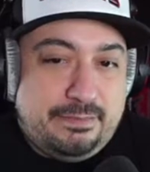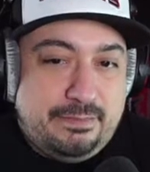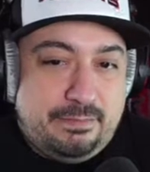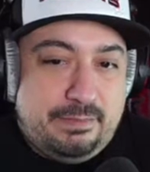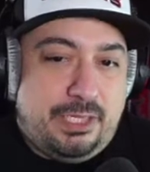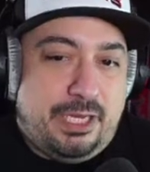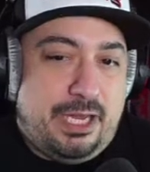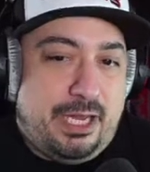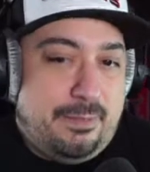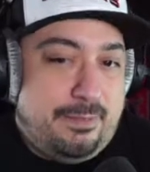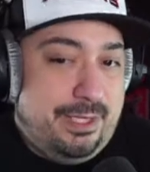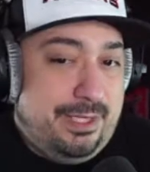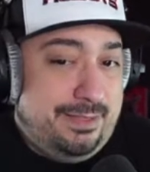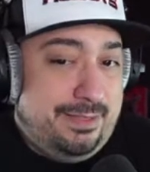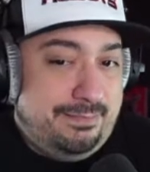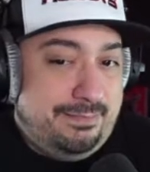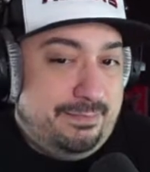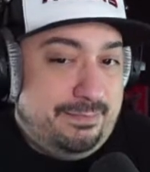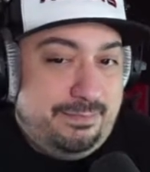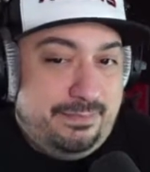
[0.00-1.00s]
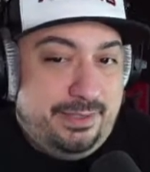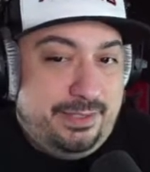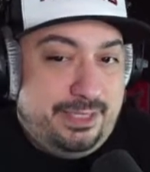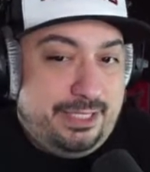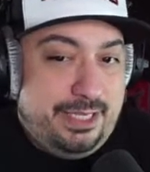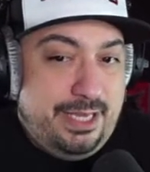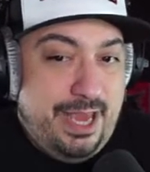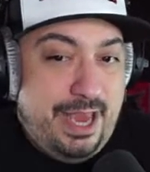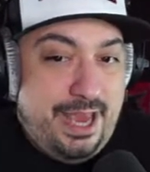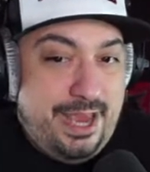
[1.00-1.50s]
comma,
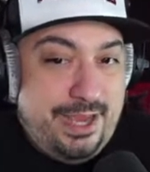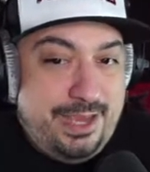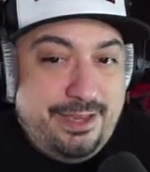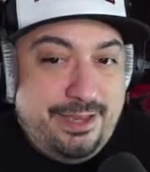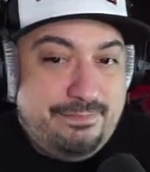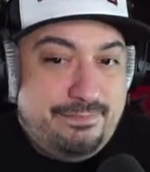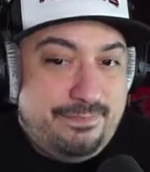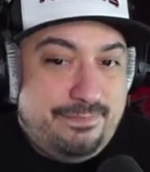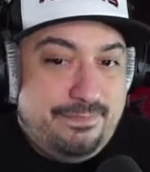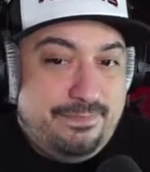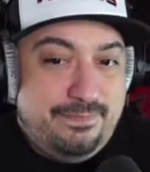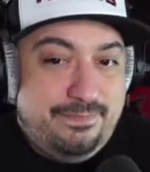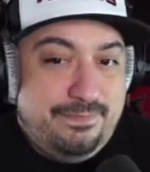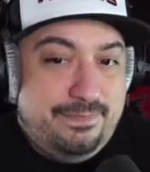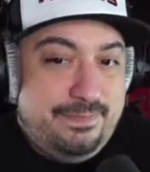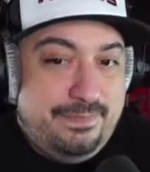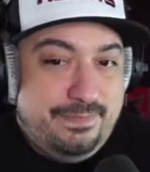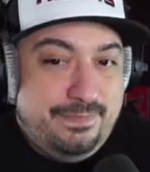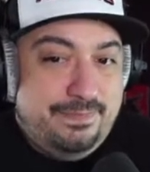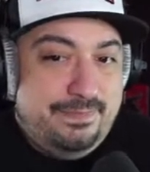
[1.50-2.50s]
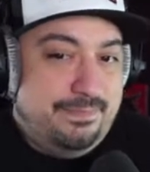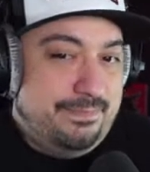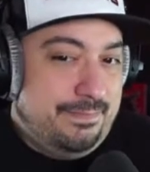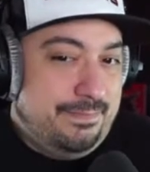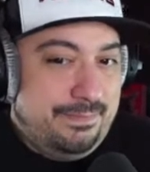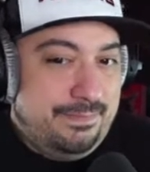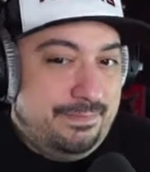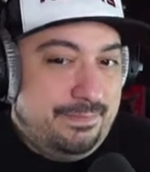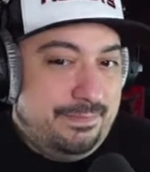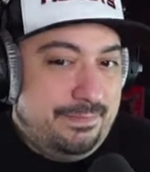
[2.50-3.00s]
A.
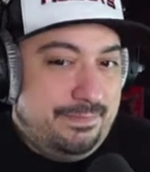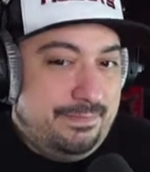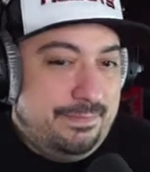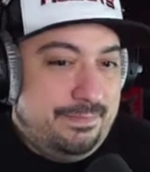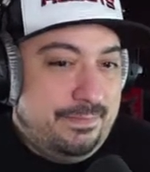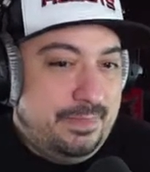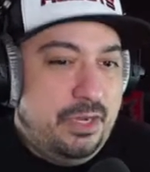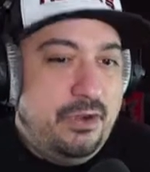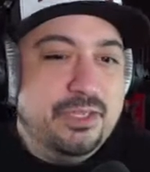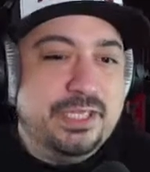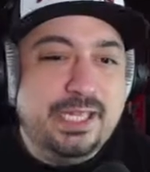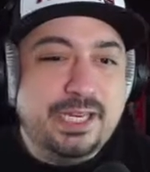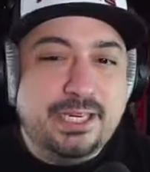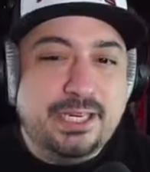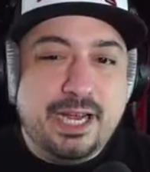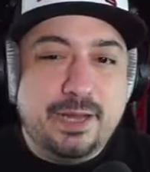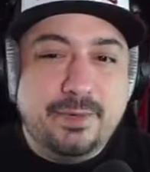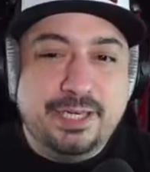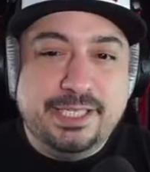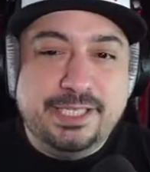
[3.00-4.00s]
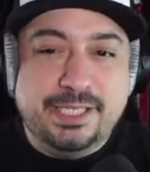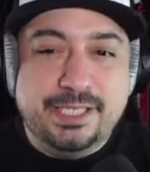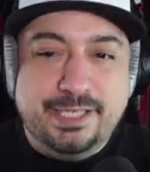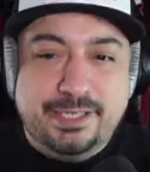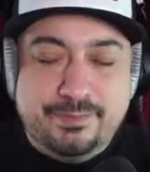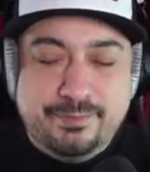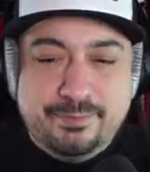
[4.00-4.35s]
Yeah, no, it's not a comma. It's a,